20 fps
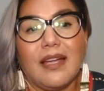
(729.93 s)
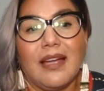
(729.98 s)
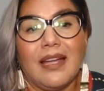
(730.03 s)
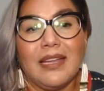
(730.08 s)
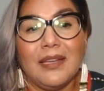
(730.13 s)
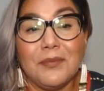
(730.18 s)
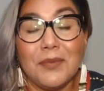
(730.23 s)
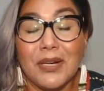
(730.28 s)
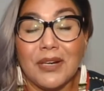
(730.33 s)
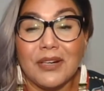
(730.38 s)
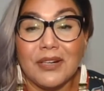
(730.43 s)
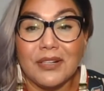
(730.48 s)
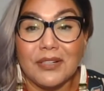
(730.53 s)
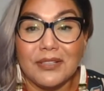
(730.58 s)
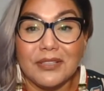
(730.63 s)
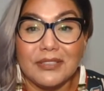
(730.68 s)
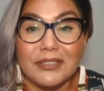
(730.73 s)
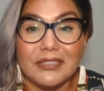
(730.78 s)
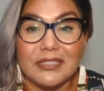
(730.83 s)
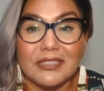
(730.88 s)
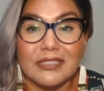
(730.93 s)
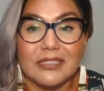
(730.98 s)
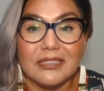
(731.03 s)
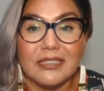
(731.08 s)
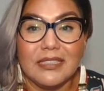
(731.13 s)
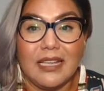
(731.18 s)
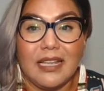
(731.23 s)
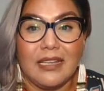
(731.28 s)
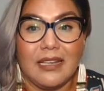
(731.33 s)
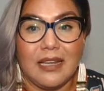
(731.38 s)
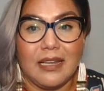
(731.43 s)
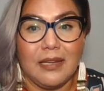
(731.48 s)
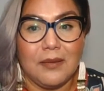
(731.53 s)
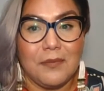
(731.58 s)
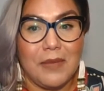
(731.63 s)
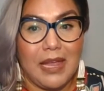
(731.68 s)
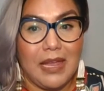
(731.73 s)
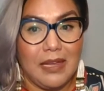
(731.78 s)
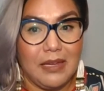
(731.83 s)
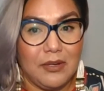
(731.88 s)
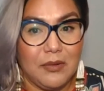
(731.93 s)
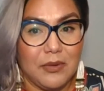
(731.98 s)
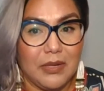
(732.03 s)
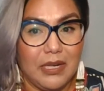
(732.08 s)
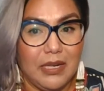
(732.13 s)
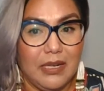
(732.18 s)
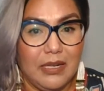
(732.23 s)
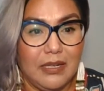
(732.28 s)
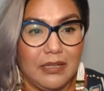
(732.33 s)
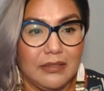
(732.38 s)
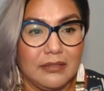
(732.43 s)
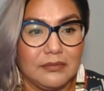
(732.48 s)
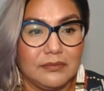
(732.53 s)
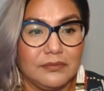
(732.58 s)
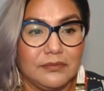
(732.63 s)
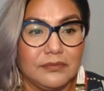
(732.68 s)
I am hurt and I am angry.